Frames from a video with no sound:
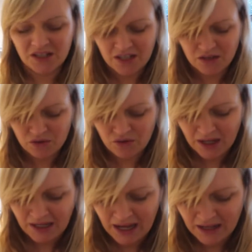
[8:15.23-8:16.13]
because they do
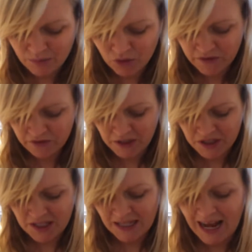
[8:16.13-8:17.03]
try and get as much
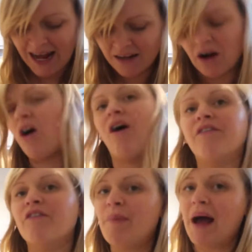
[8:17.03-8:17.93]
information as they can
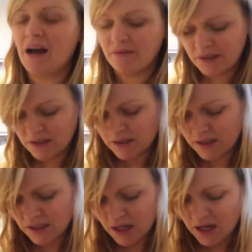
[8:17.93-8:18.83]
off of
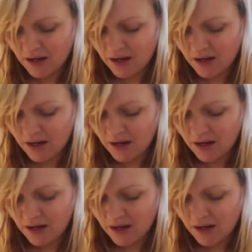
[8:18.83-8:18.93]
parents,